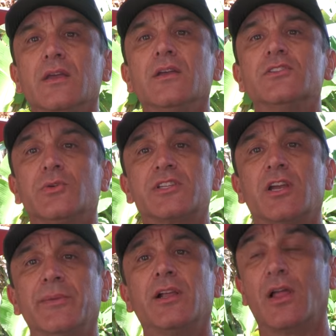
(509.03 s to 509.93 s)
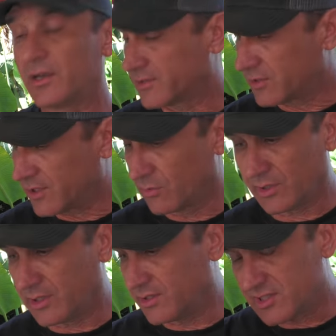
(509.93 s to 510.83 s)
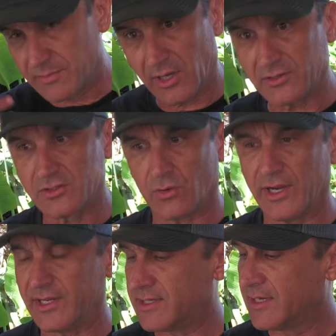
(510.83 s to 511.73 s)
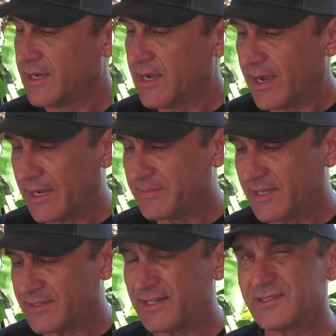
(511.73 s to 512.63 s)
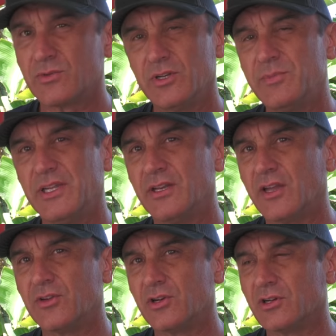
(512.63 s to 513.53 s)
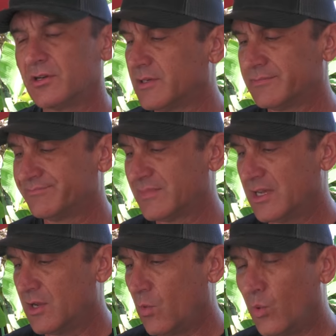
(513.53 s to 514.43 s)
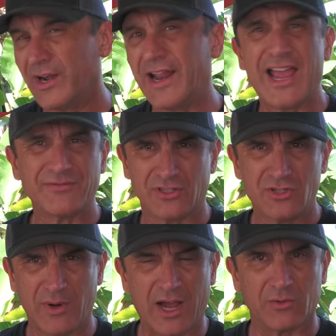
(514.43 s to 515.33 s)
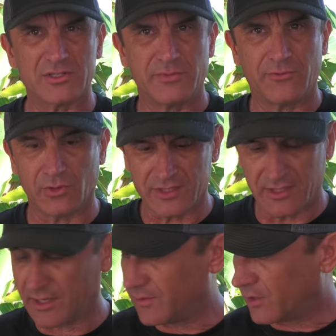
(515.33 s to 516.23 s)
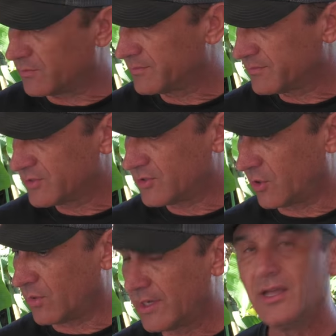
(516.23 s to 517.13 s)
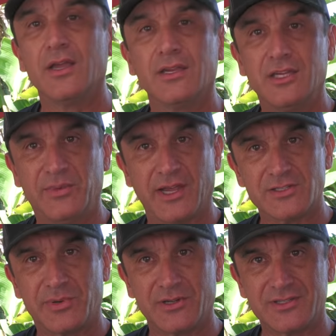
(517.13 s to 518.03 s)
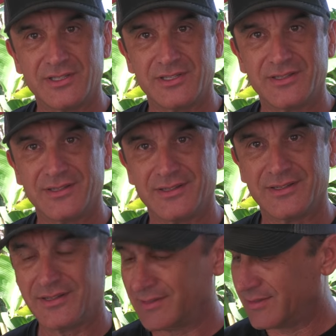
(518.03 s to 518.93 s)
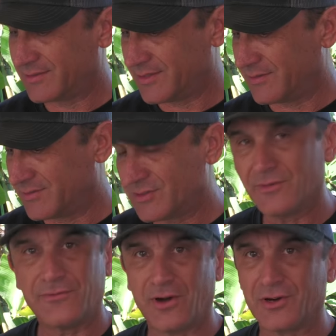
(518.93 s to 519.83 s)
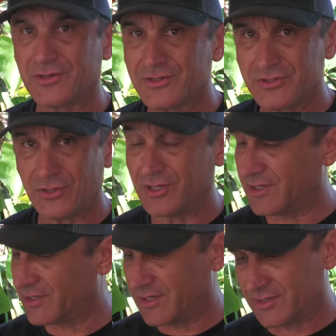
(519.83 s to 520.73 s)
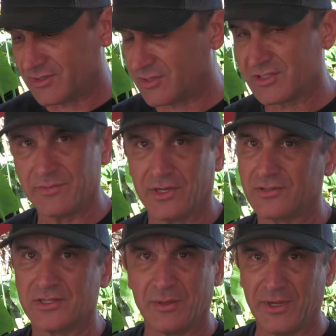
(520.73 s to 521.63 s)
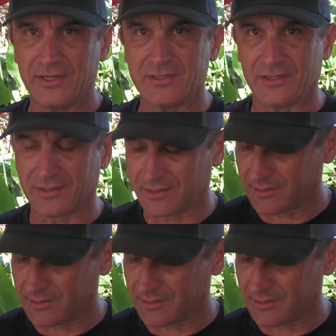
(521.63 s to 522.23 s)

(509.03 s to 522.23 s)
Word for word: So it's coming along, it's looking really good, smells great. I'm guessing it's going to be another one and a half to two hours before it's done though. So keep you guys posted. Like I said, so far, so good. It, it just smells amazing.